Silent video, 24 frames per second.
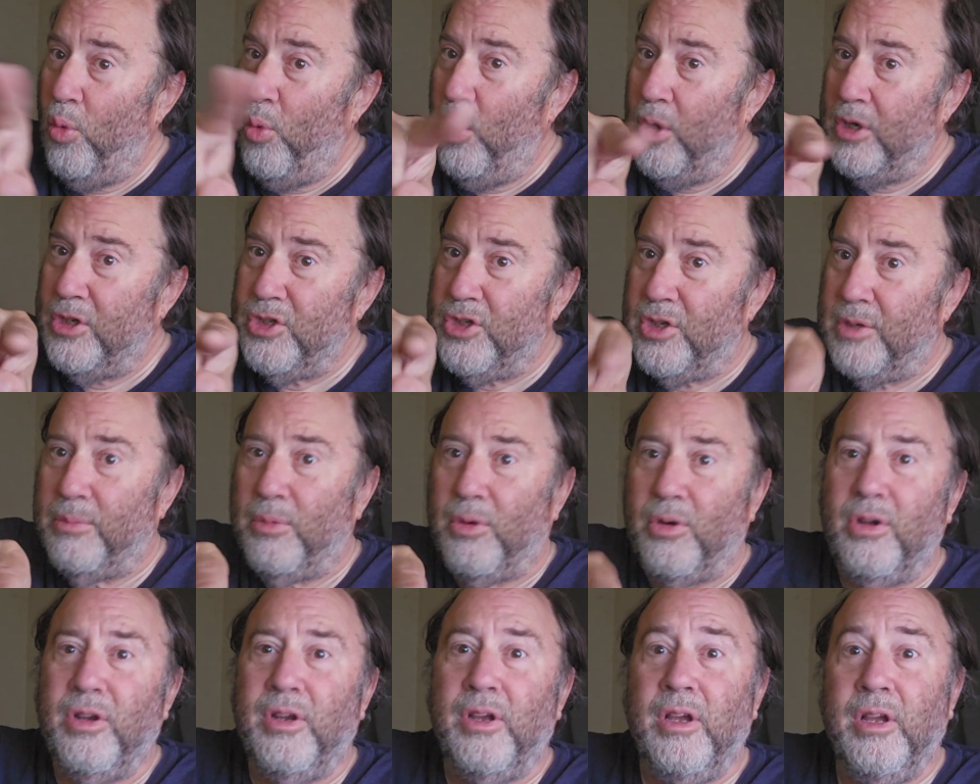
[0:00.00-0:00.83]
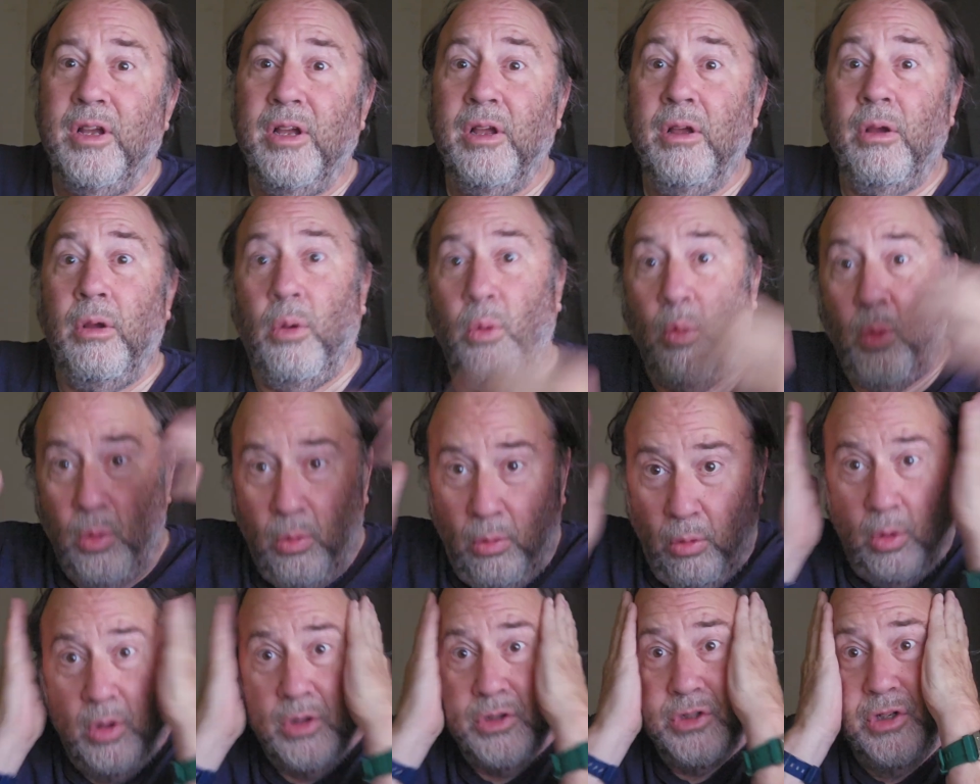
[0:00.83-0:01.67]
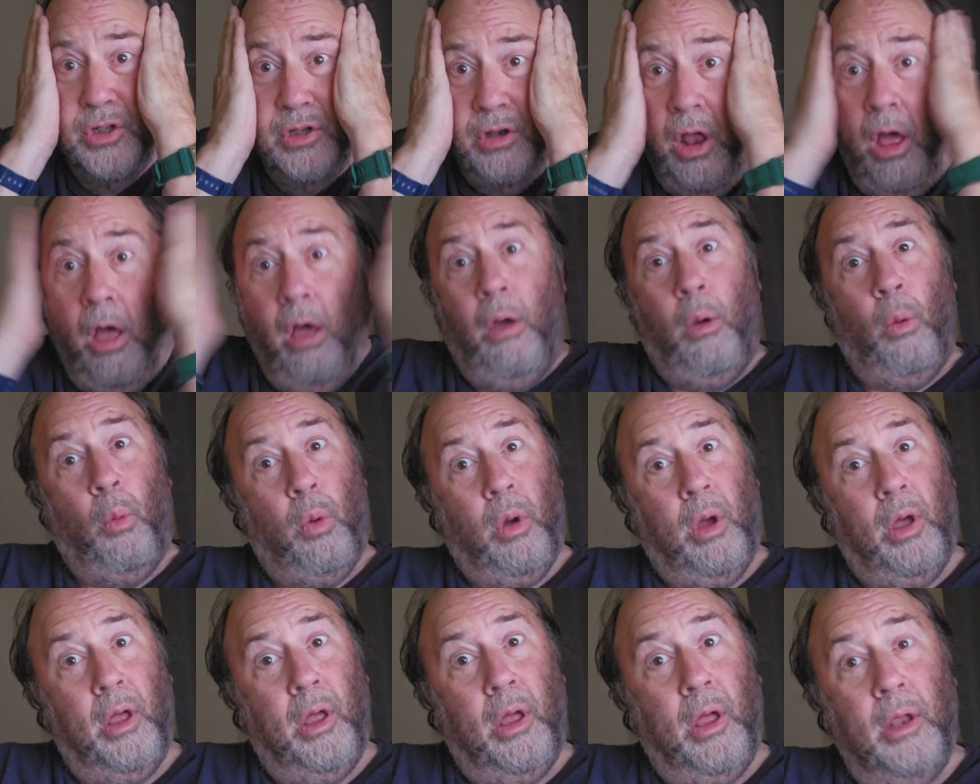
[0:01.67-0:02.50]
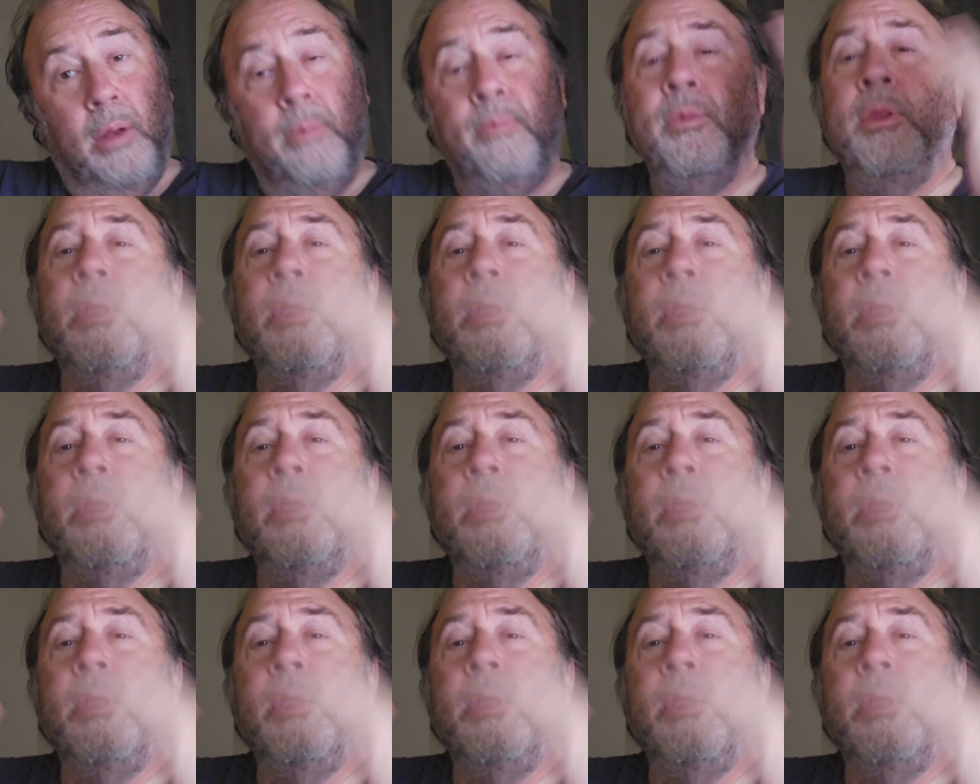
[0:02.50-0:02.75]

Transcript: question mark? Question? What?